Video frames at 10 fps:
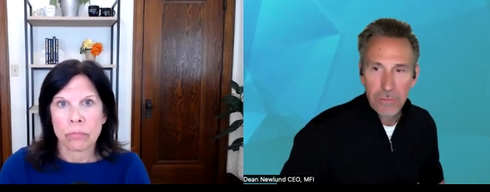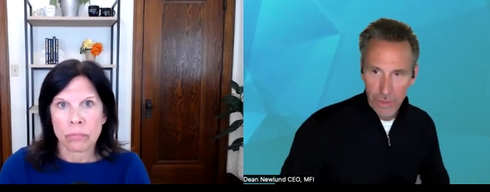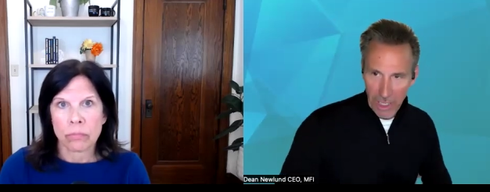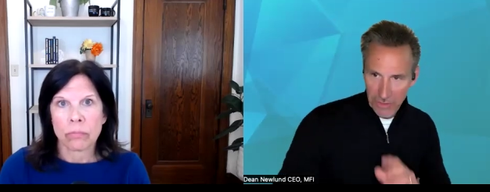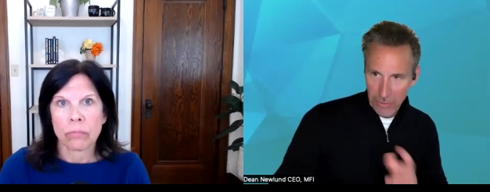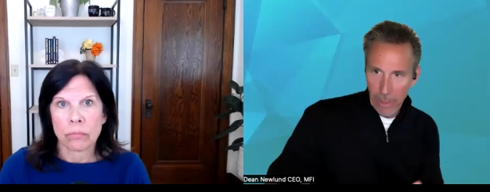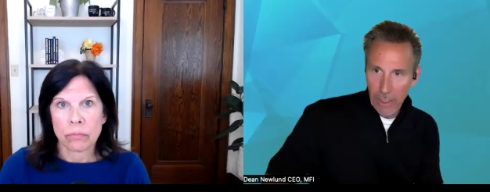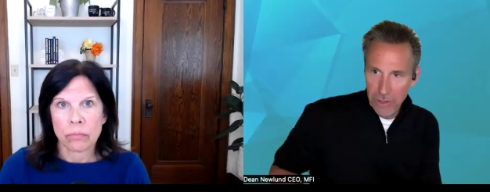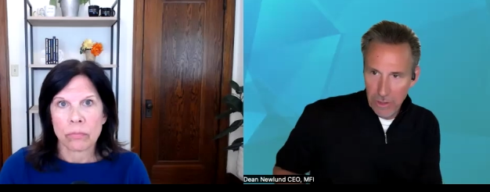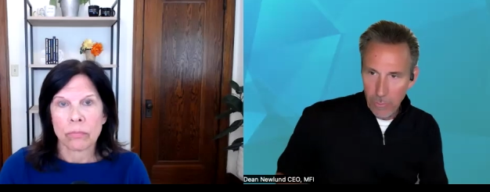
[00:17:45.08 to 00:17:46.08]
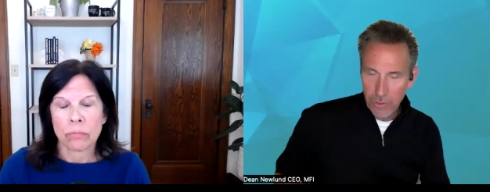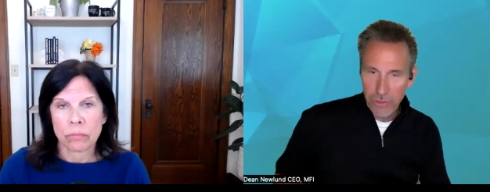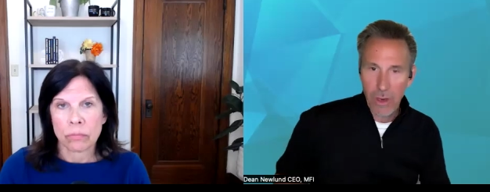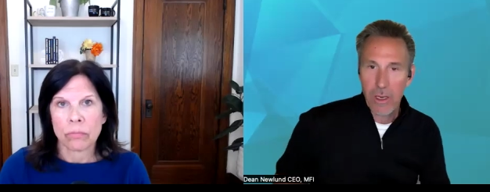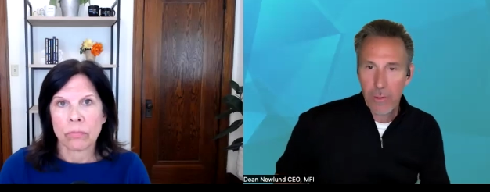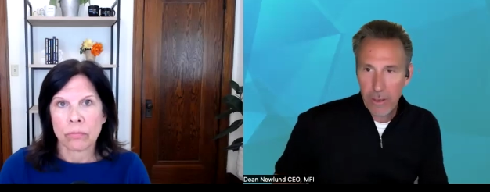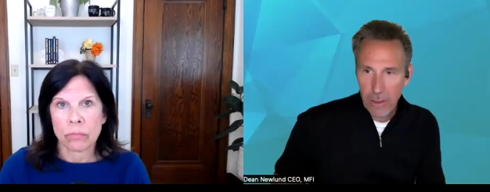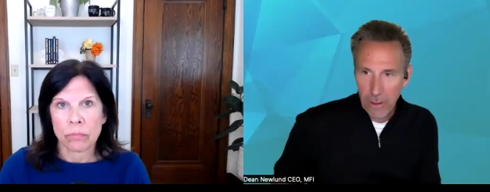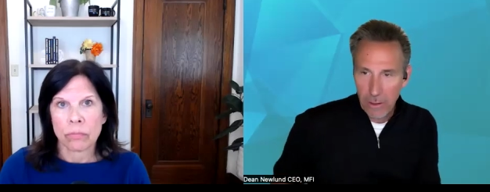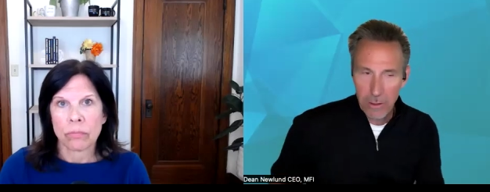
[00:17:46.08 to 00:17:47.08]
Speaker 1: transformation that we're talking about
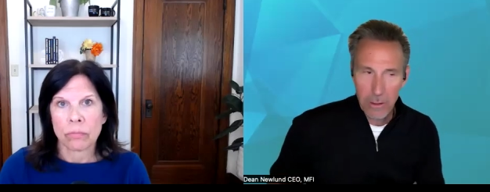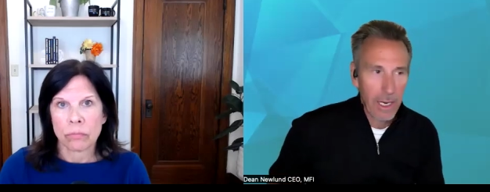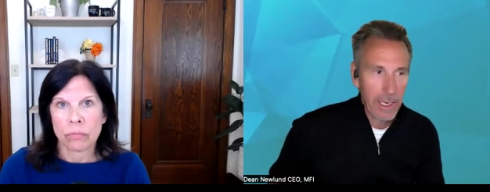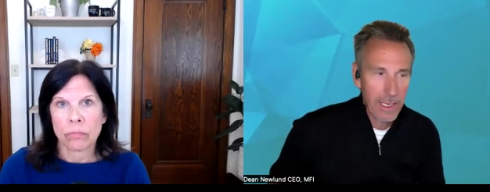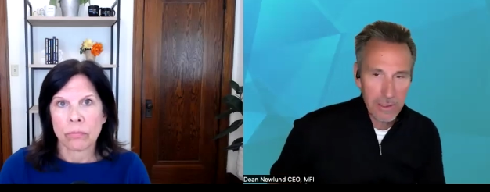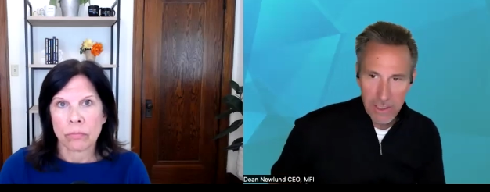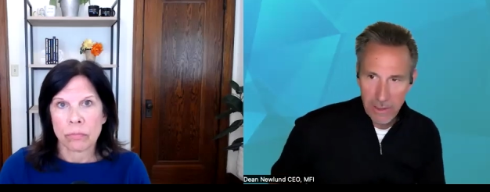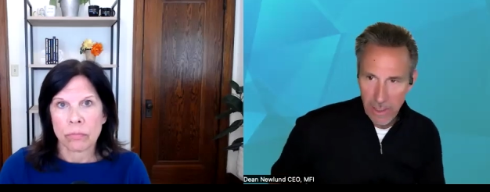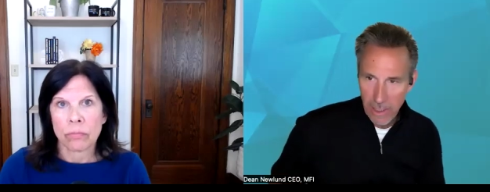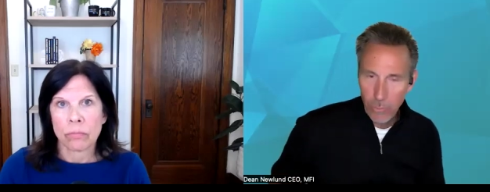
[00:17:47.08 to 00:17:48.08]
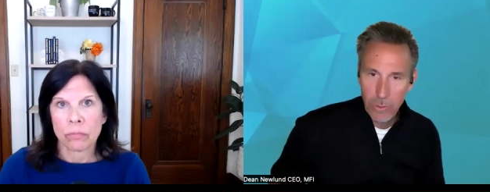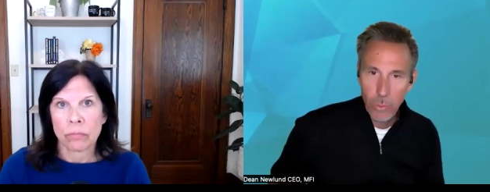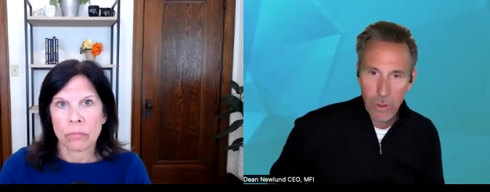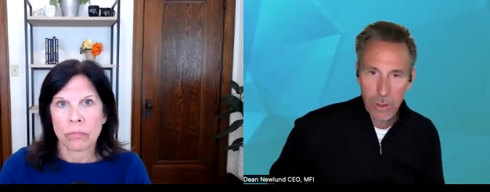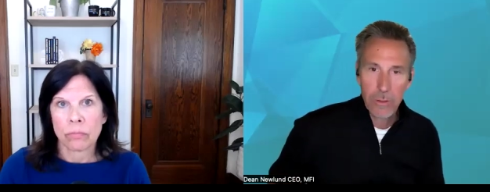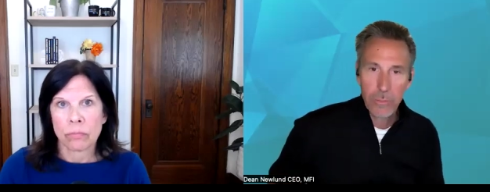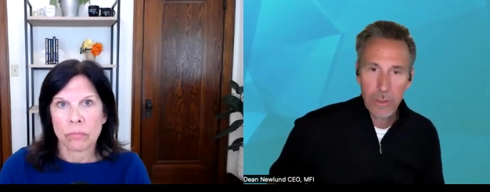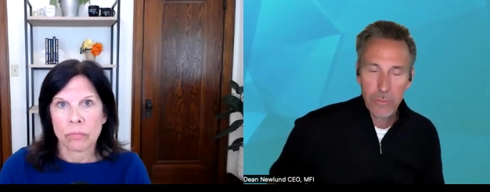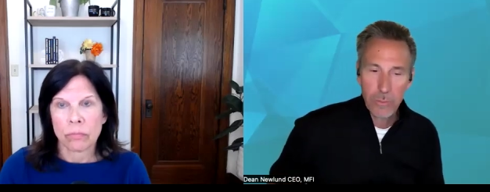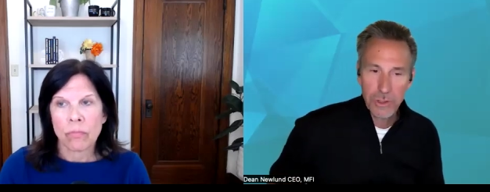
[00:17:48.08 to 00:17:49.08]
here, I can't see that it would work.
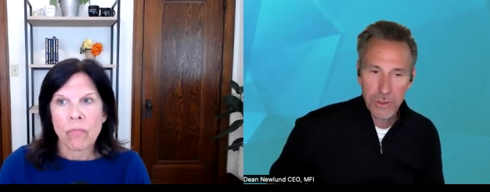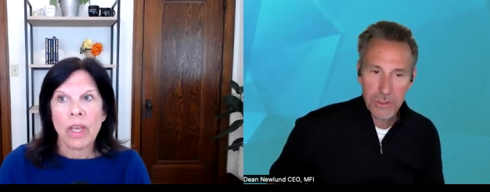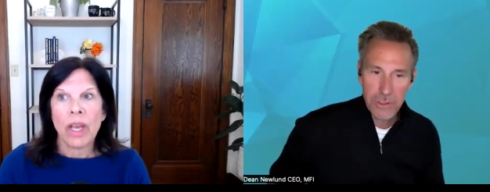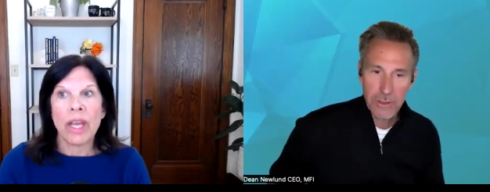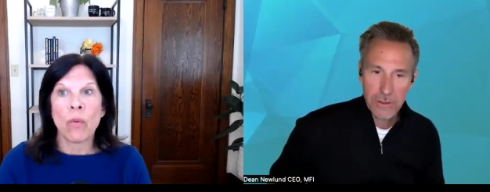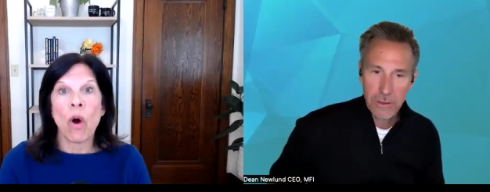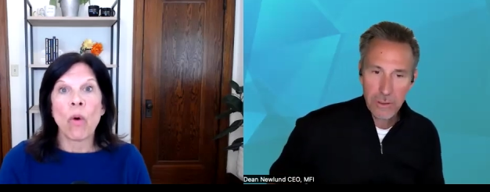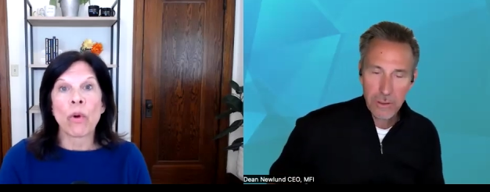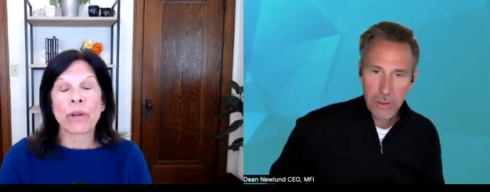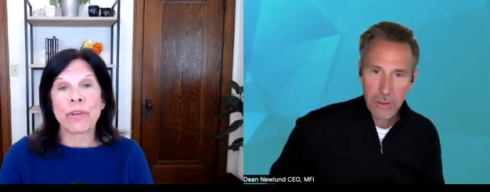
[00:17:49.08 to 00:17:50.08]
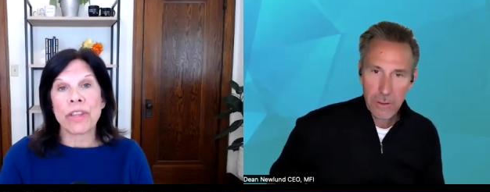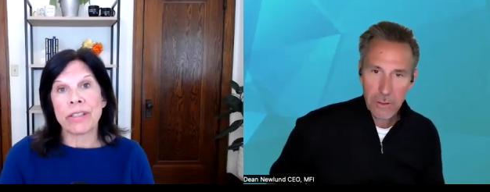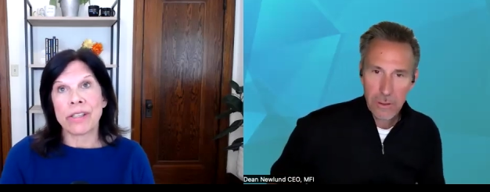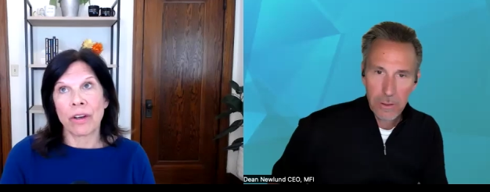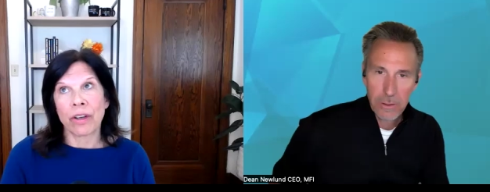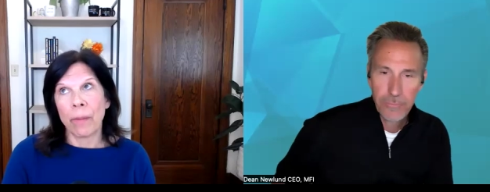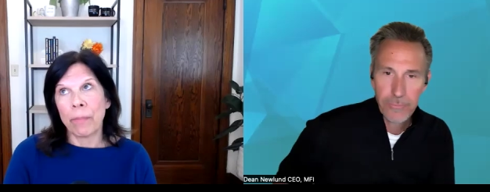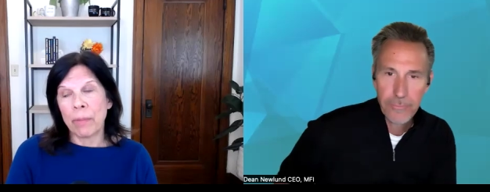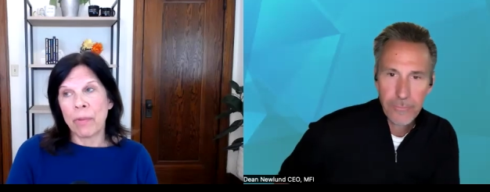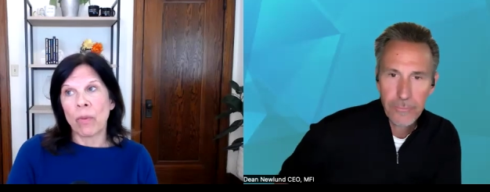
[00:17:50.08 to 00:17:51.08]
But what's your
Speaker 2: sense? It won't work for the entire
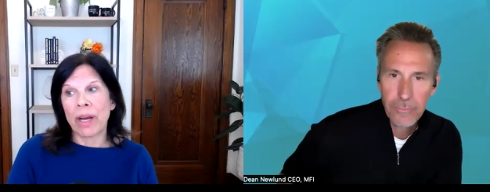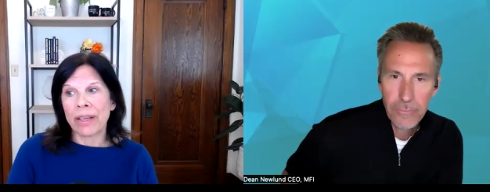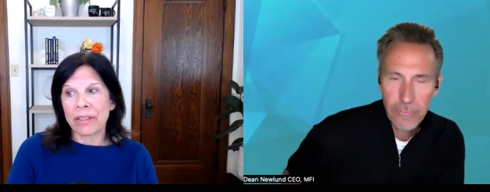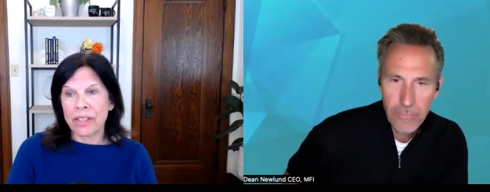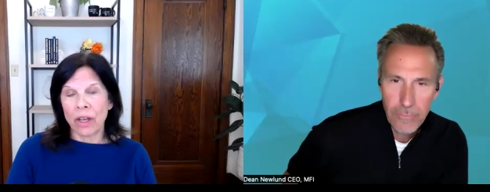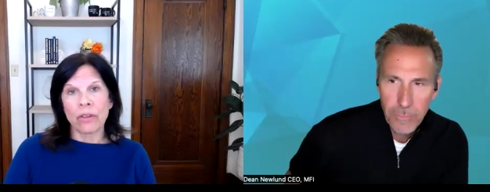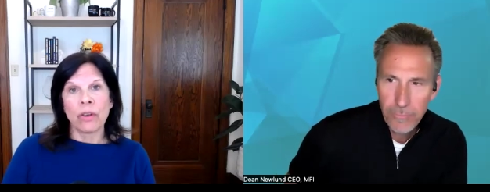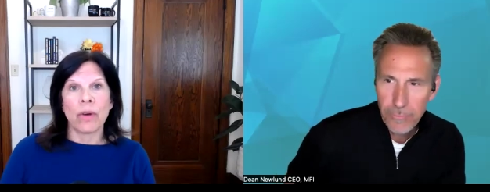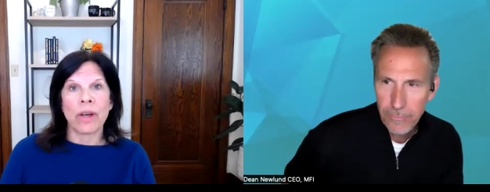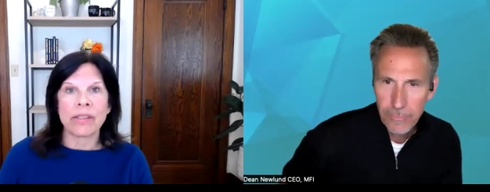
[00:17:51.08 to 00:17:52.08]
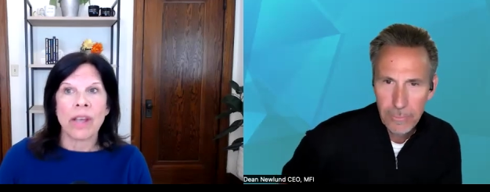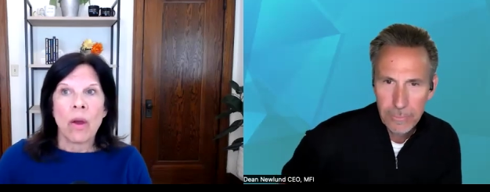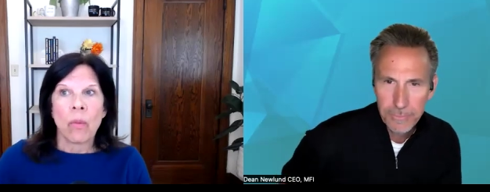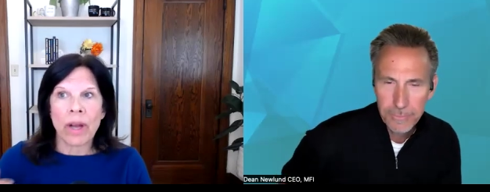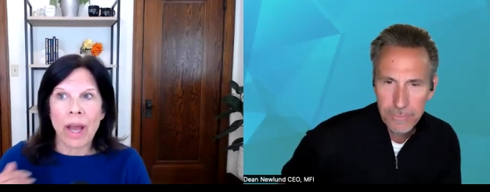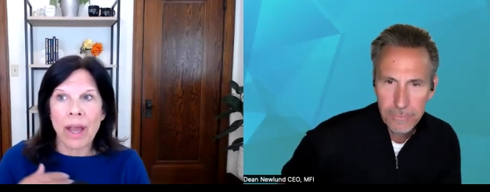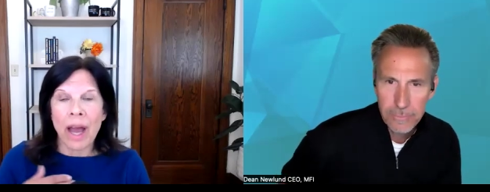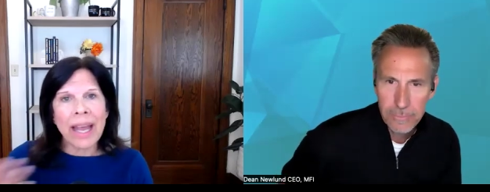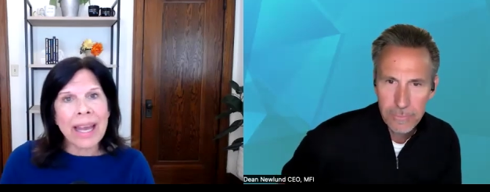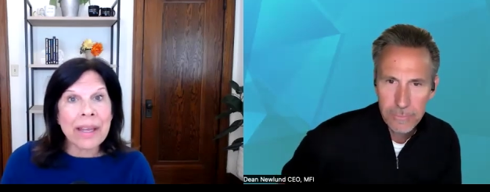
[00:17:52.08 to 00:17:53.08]
company. But what I can tell you is when
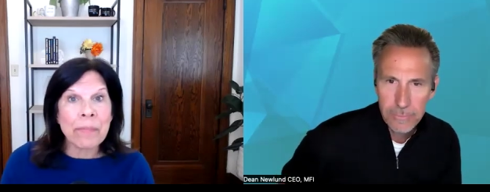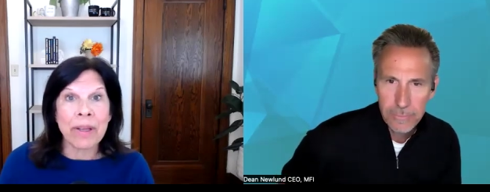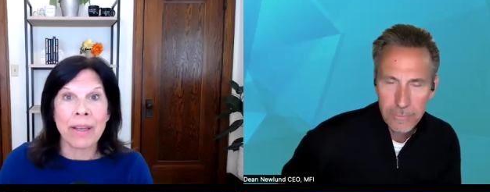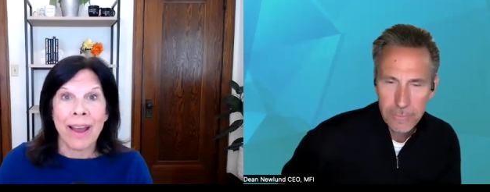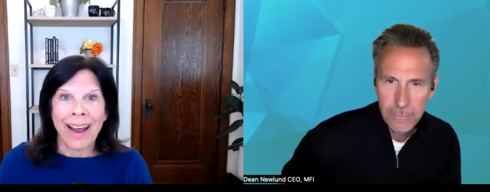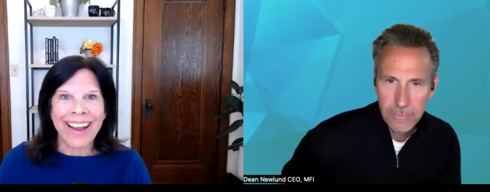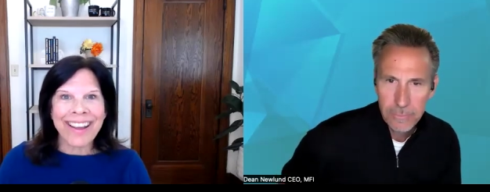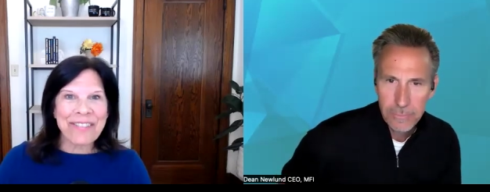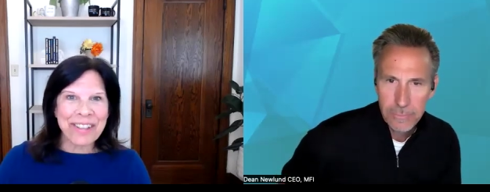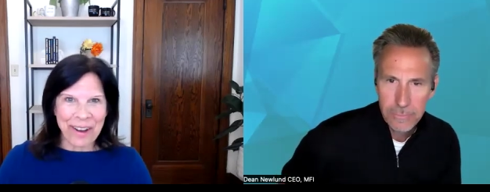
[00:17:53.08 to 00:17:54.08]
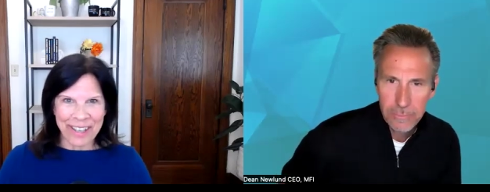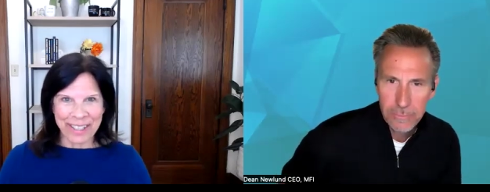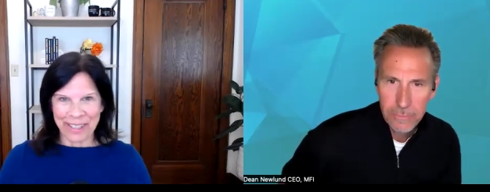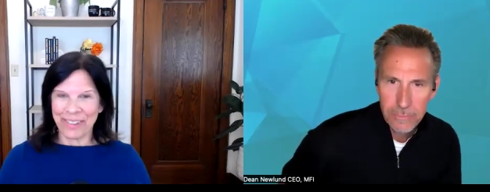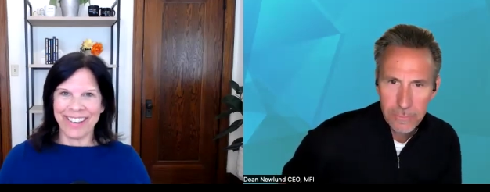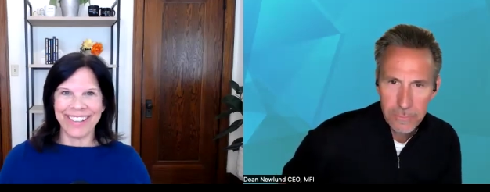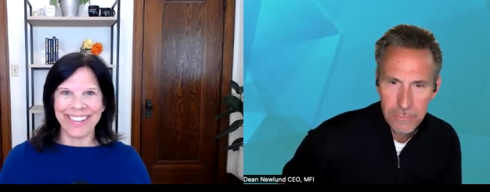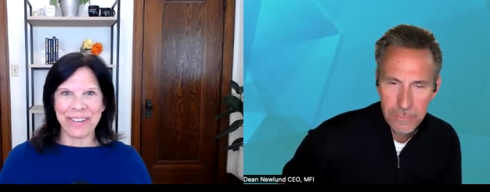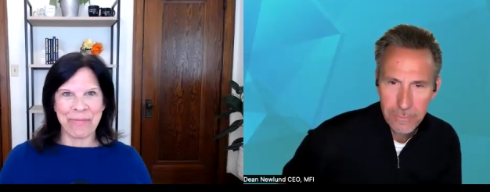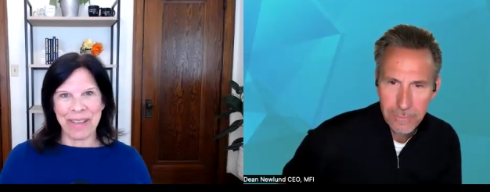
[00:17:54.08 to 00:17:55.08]
I have a long career of